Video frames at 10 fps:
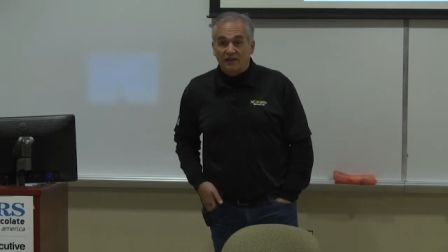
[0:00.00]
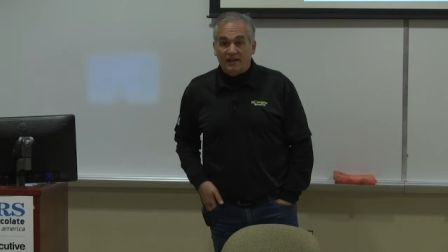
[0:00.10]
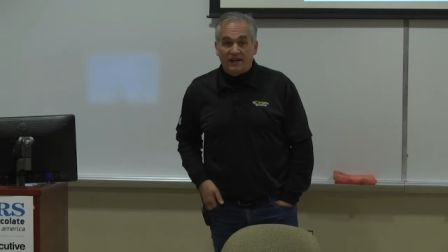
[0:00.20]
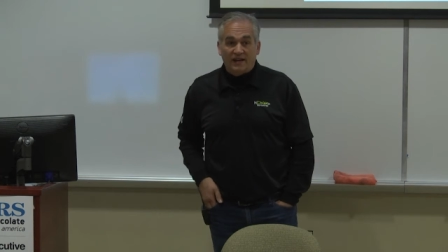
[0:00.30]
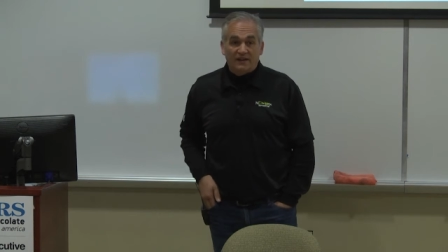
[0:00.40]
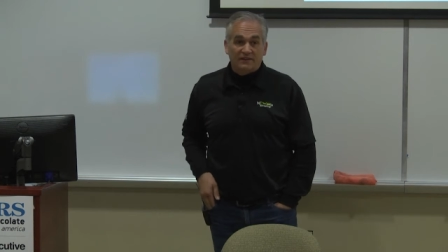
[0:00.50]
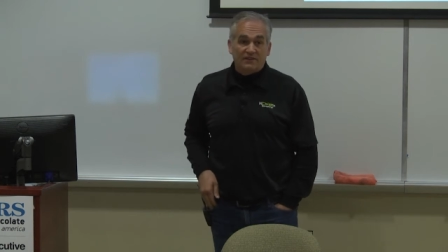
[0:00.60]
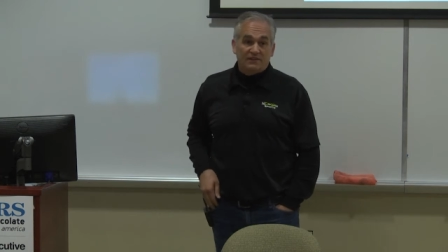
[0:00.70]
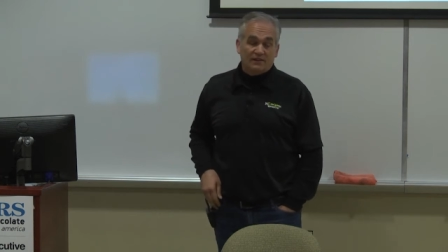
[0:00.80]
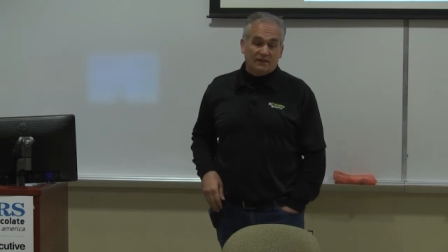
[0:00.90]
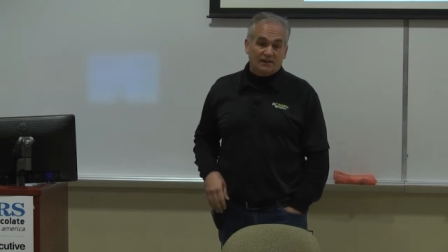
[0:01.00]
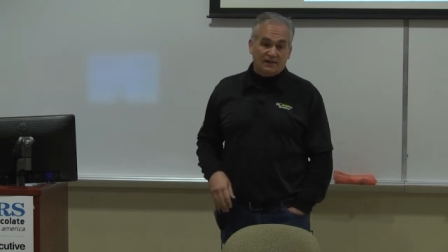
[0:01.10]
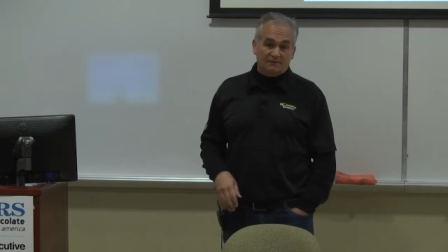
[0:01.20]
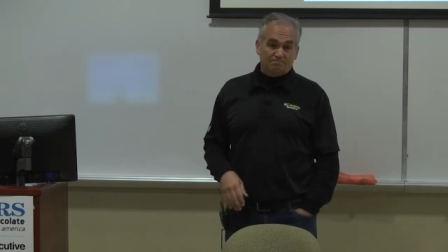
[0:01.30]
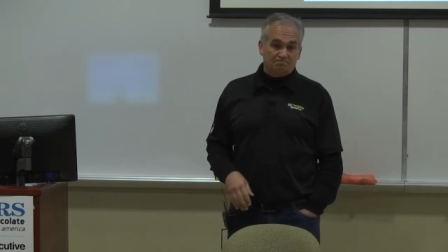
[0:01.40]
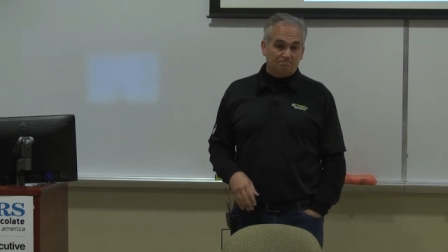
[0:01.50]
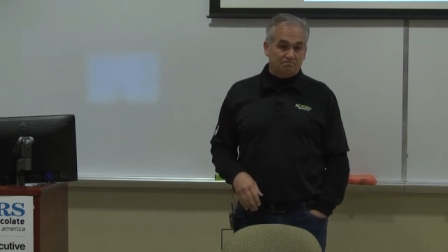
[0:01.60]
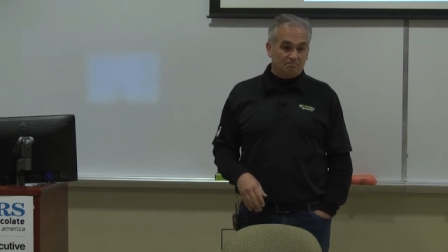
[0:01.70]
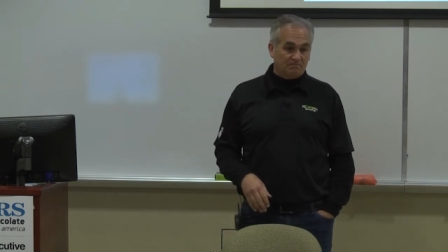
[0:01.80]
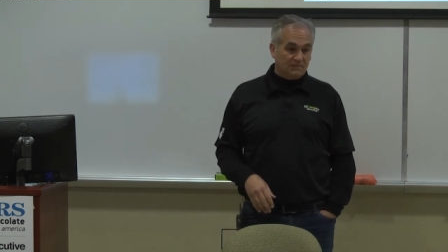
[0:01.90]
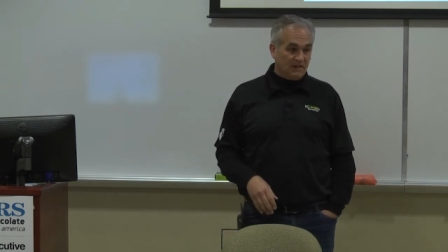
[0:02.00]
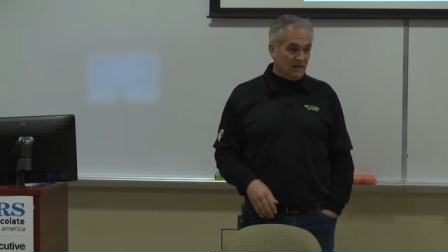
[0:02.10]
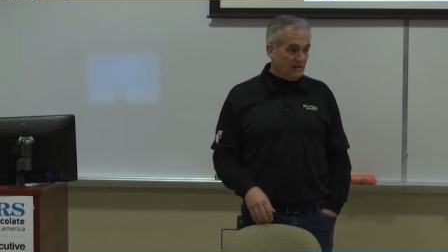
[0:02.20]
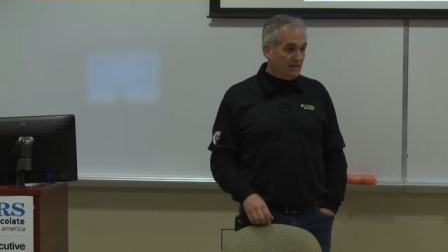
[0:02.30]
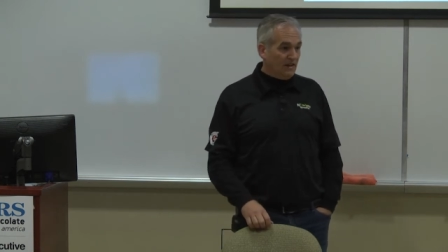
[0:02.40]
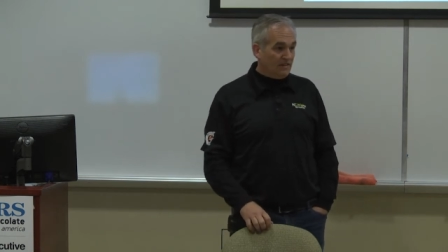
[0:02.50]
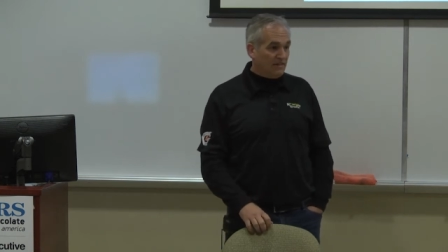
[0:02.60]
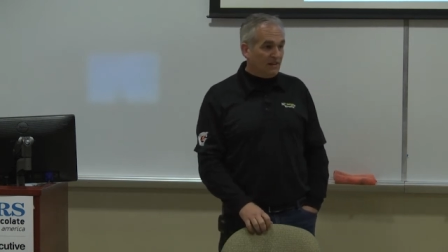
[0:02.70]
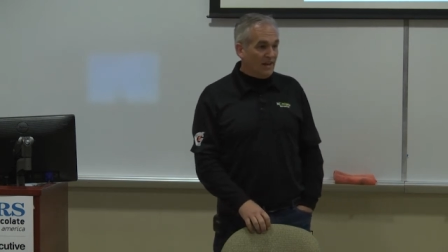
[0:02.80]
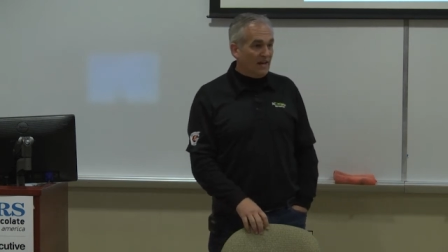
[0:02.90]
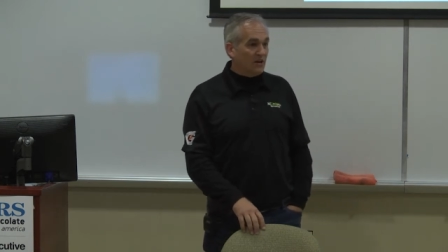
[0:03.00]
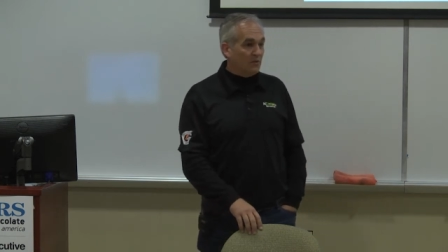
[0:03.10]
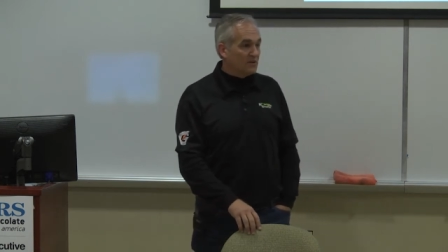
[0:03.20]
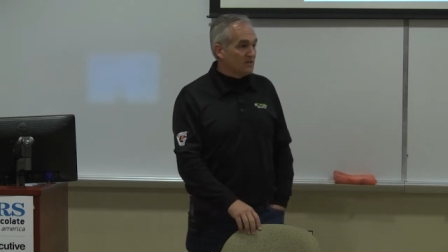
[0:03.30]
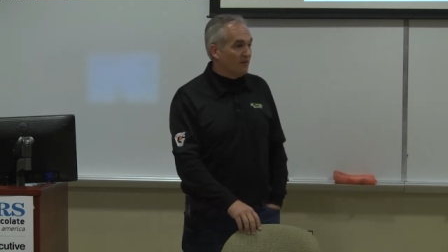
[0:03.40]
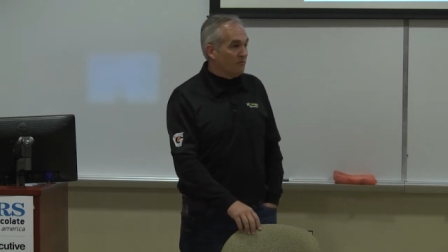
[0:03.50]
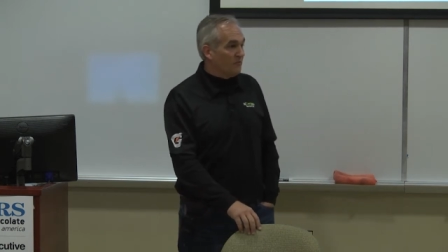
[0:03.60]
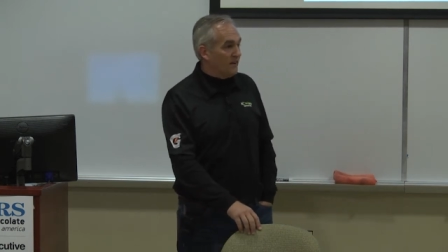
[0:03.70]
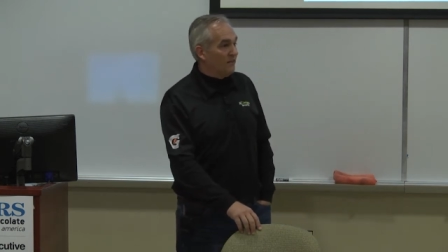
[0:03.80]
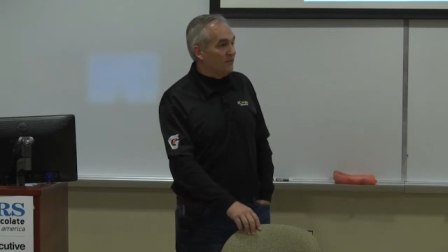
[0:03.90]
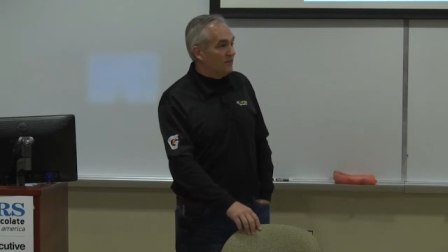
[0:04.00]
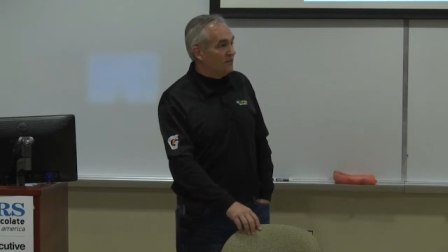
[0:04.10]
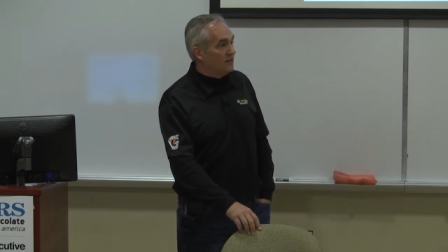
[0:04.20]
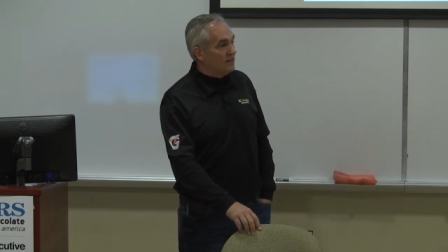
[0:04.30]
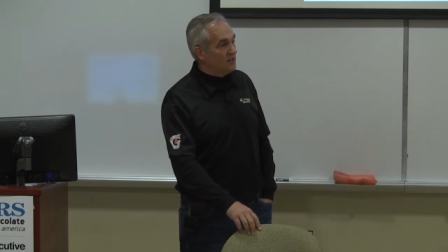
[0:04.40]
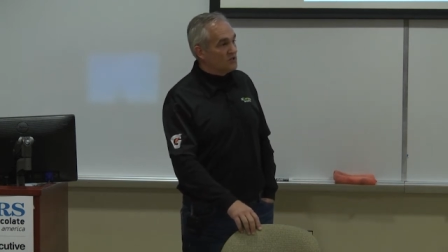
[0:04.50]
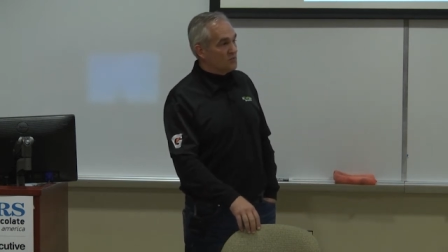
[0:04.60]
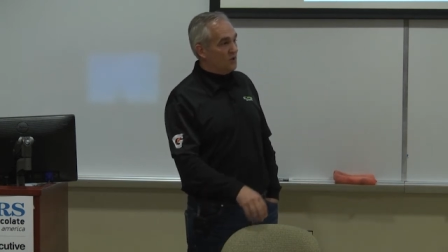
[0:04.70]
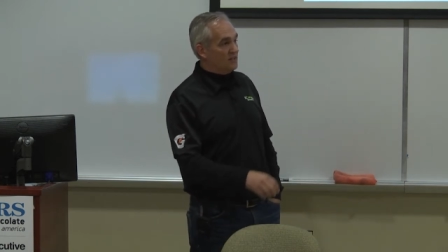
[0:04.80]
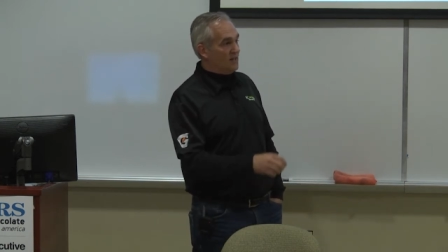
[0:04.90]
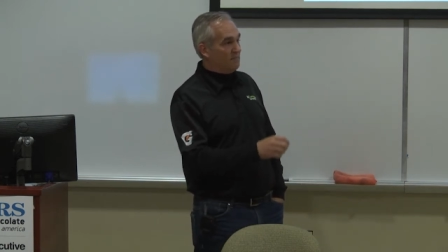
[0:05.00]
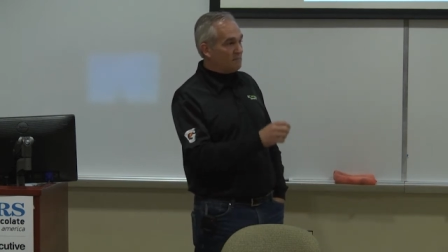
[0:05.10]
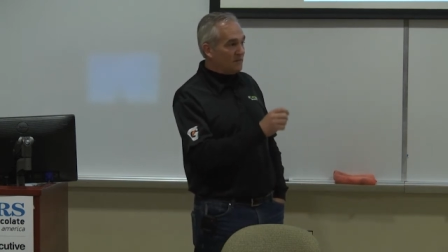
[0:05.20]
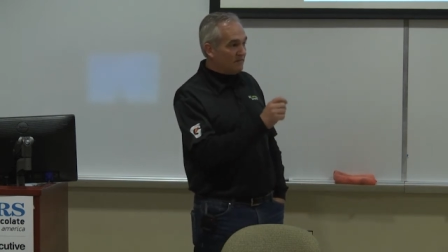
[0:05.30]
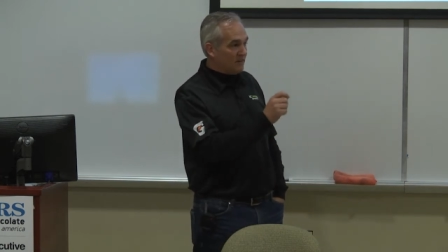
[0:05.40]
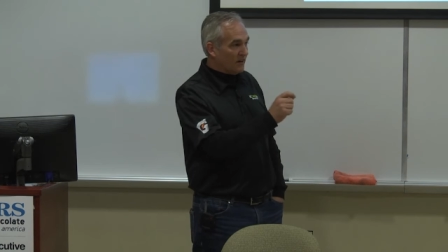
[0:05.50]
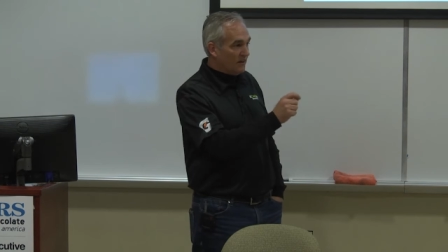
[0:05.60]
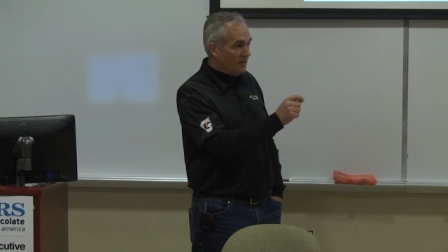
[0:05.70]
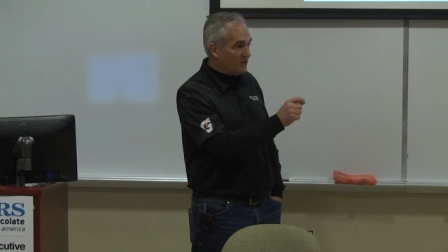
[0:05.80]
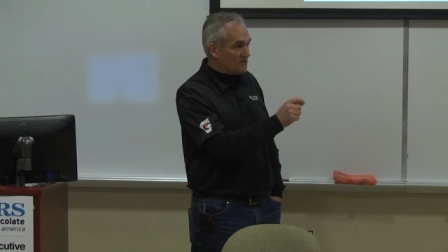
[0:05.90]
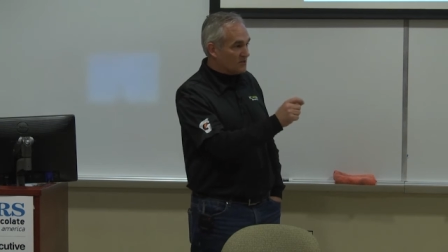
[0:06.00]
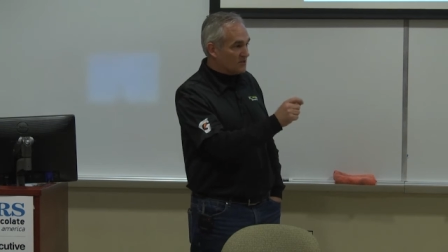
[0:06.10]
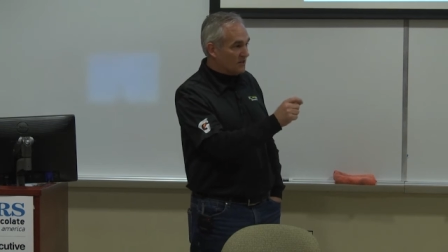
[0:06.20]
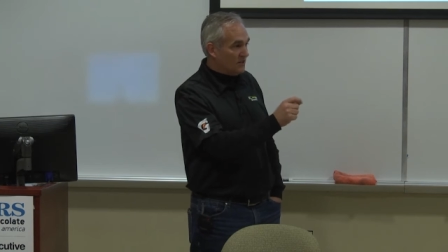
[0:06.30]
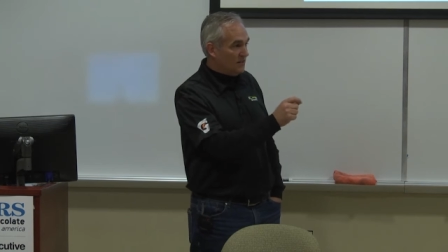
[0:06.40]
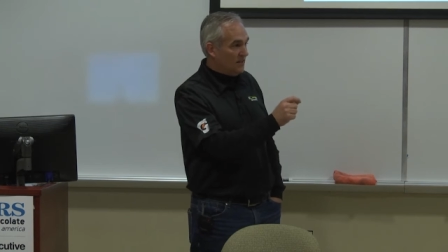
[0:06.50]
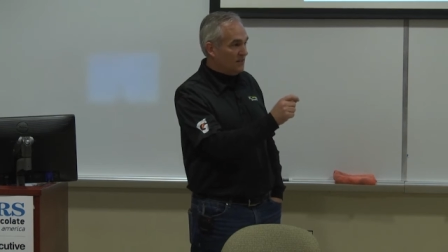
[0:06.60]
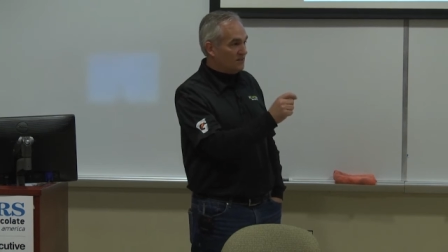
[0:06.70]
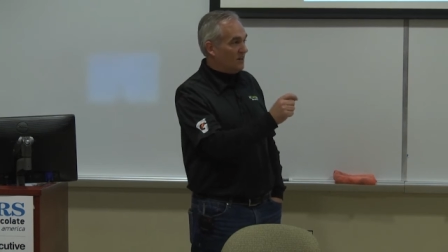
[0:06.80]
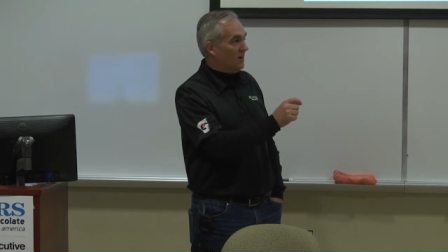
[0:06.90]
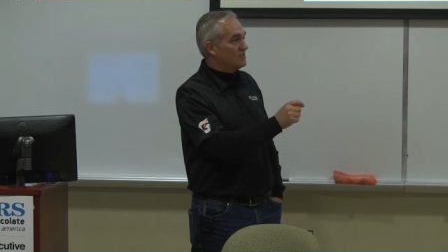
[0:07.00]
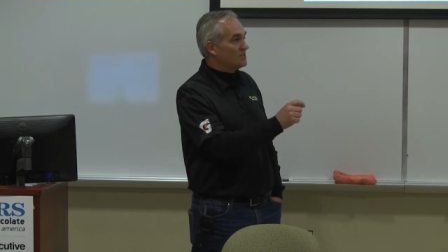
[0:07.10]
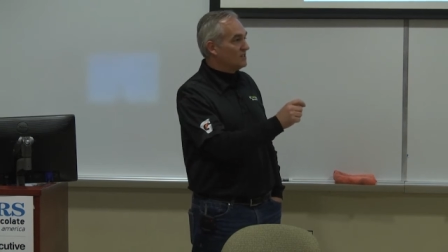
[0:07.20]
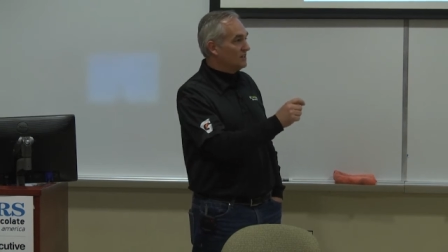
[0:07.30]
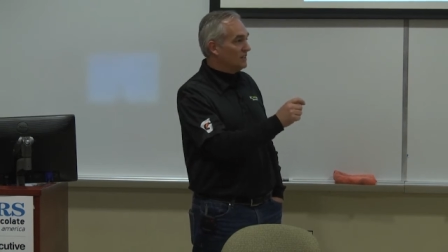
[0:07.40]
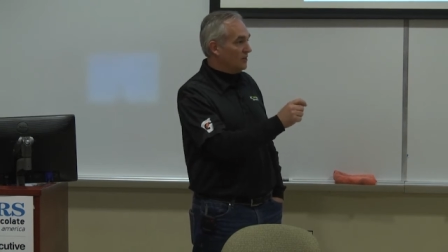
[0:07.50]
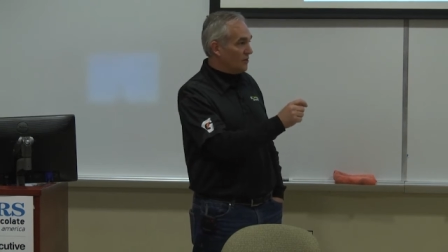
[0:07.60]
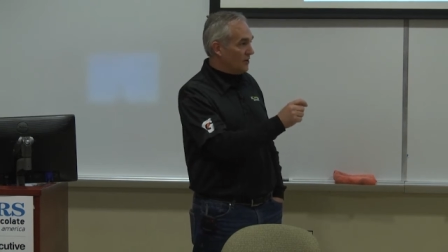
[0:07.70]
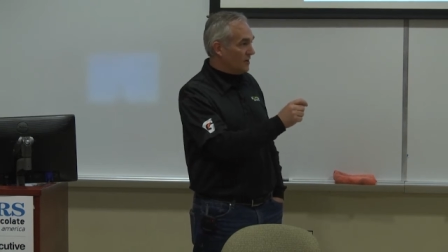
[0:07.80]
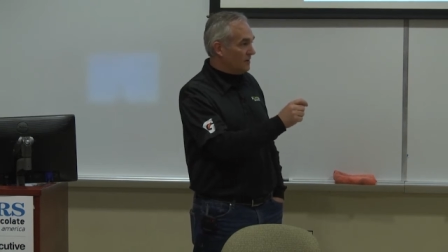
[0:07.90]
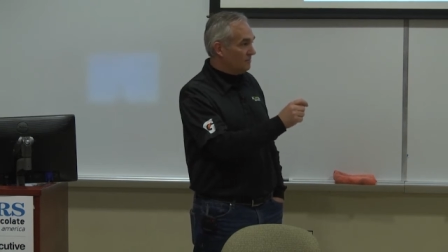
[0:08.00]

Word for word: And um, I, I, think adequate self doubt is what kept me very interested in constantly learning